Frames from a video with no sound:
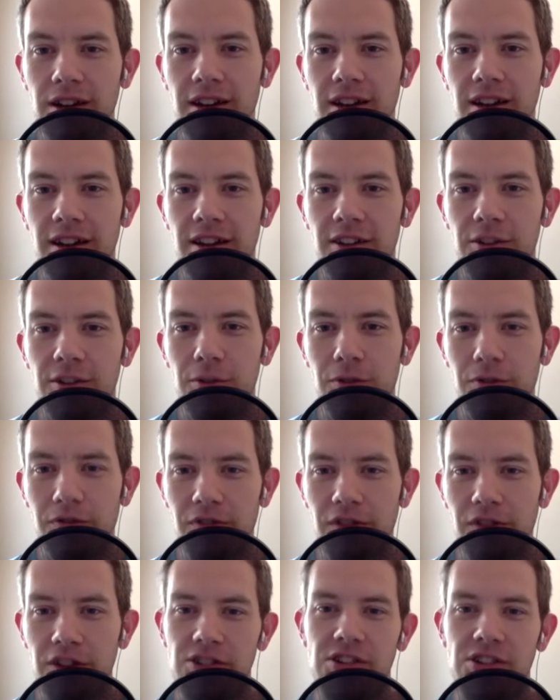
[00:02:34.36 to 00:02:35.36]
to
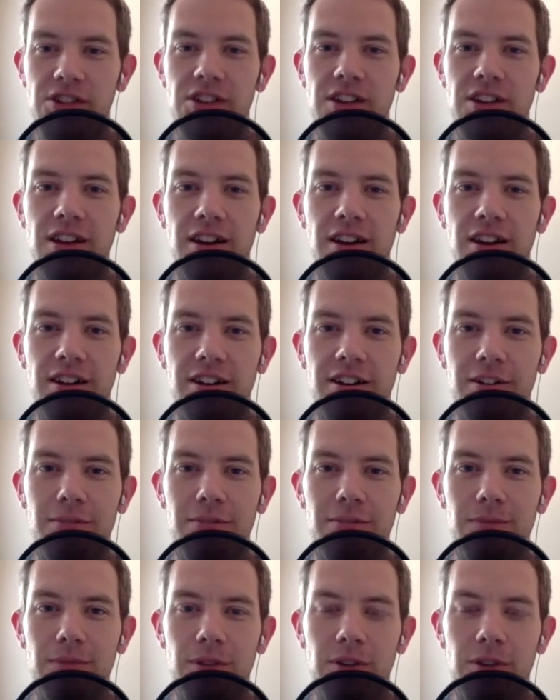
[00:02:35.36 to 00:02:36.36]
envision,
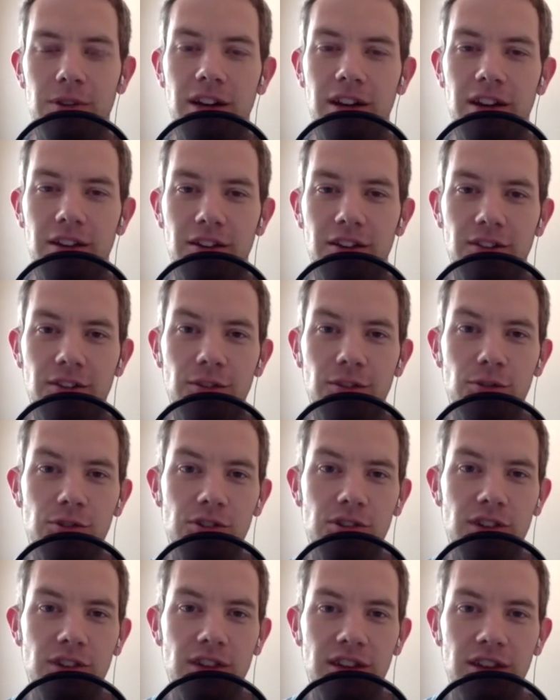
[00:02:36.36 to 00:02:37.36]
kind of the
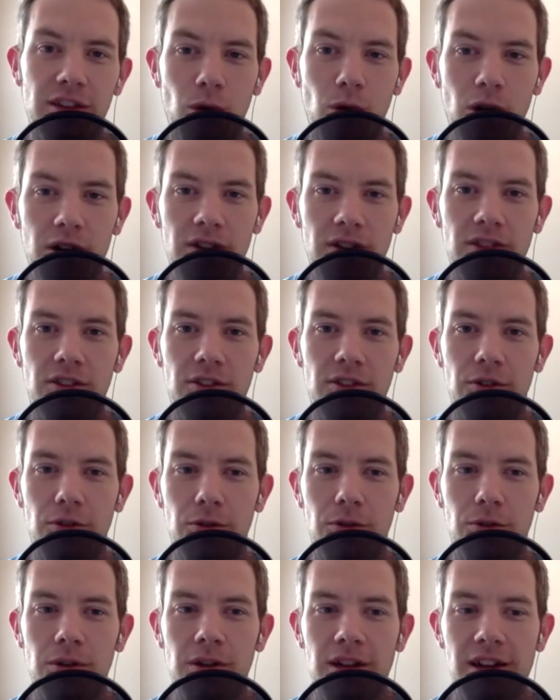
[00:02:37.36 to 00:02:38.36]
solution that you want
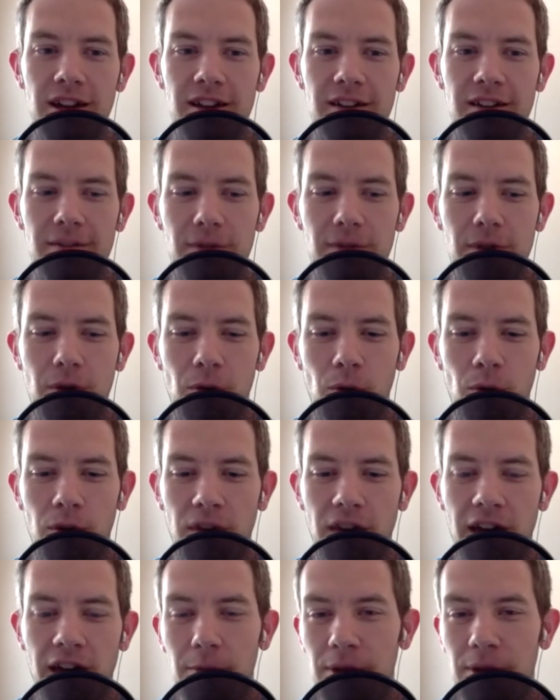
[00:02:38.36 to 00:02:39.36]
to,
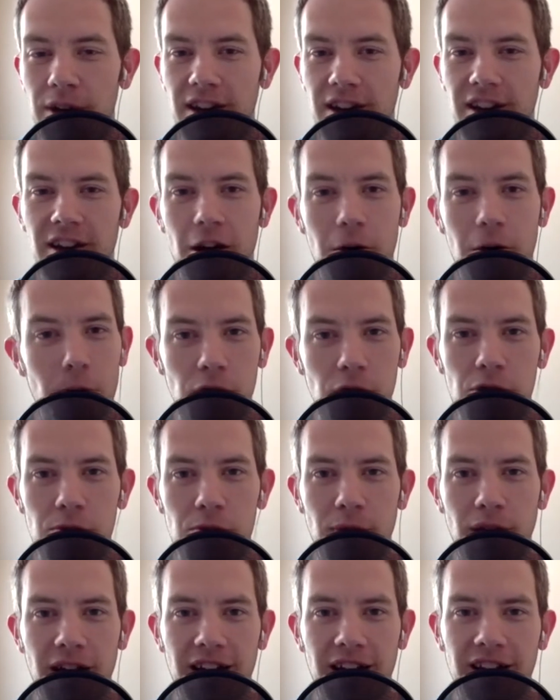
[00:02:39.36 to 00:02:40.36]
without being encumbered
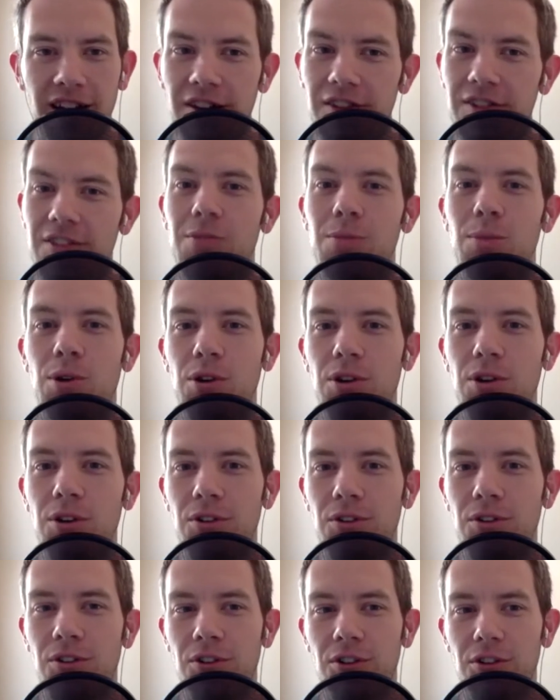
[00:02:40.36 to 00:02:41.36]
by
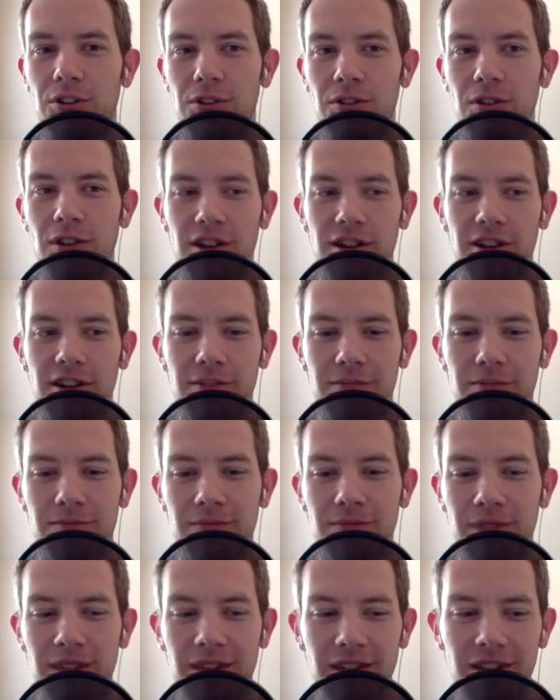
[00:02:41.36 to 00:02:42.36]
customers or,
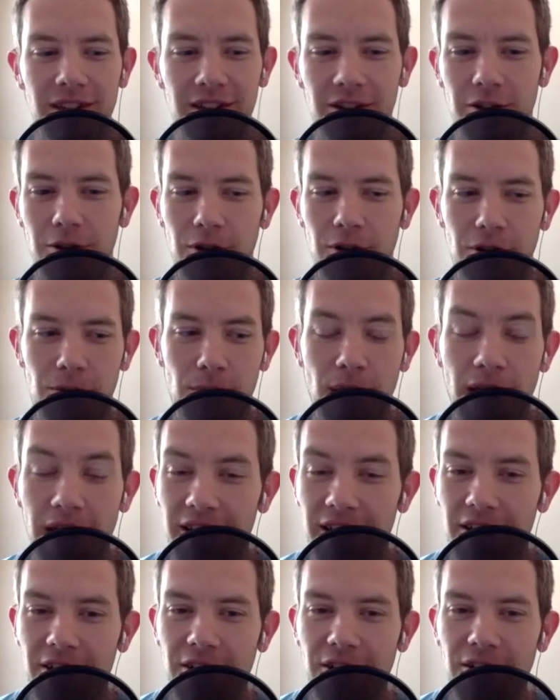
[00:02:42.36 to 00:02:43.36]

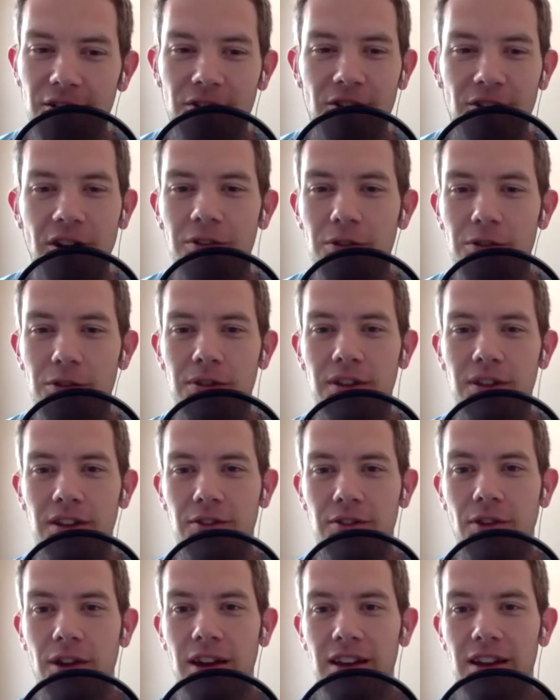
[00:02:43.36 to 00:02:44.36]
competitors or other
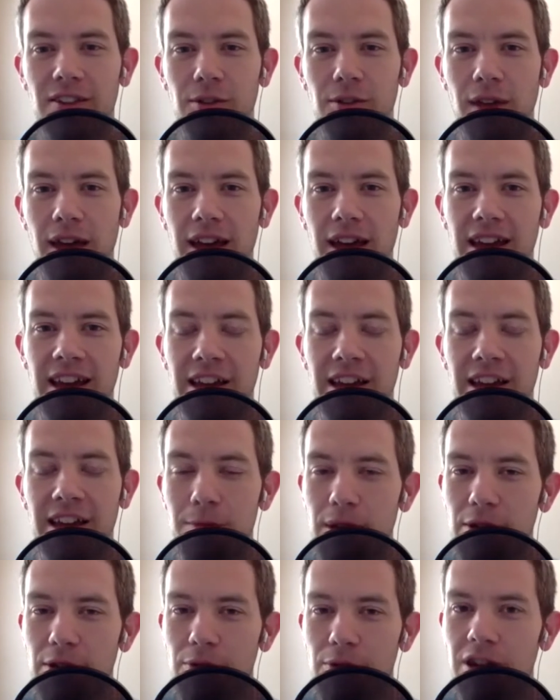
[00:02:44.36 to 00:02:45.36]
things, right? And so that it can
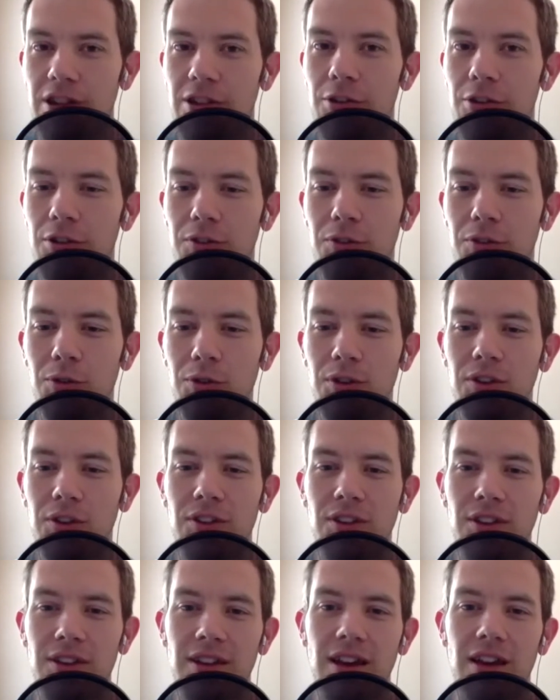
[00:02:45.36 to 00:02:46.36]
be really useful to
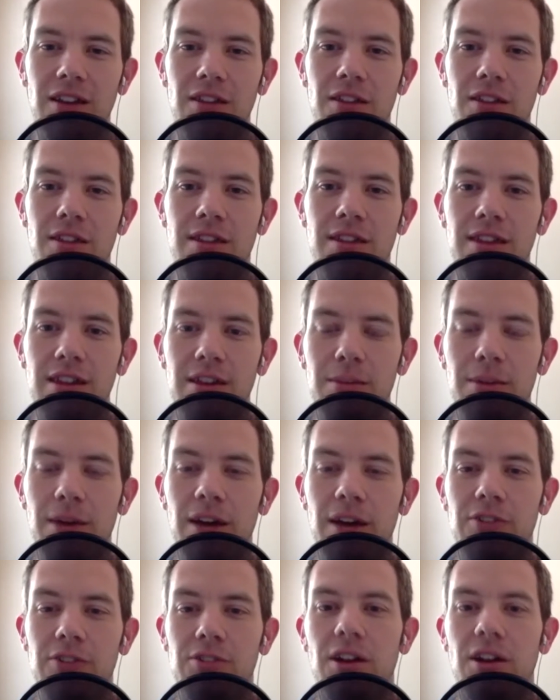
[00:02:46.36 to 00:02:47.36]
sit down and think
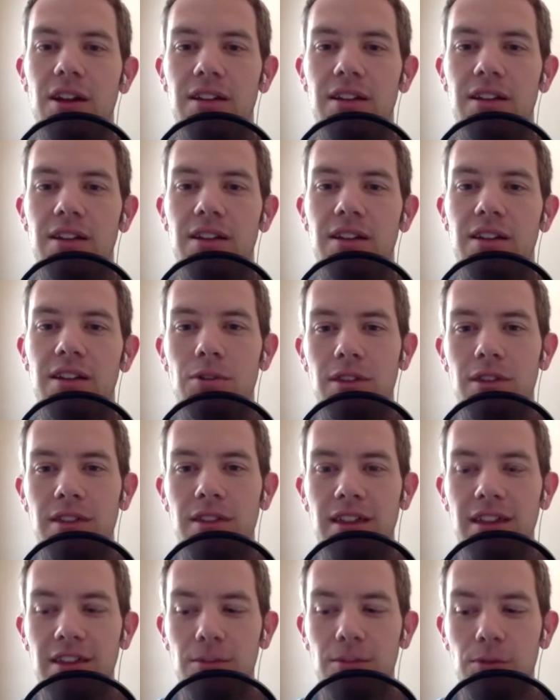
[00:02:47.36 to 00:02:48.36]
about your idea and really
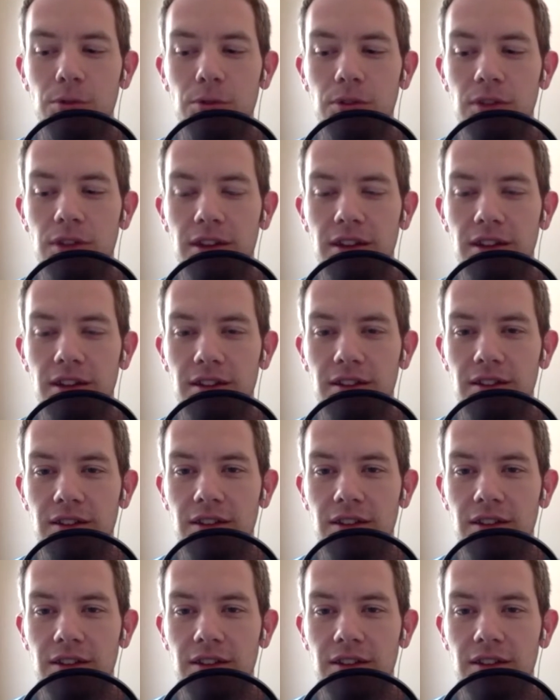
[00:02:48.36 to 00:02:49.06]
think through things,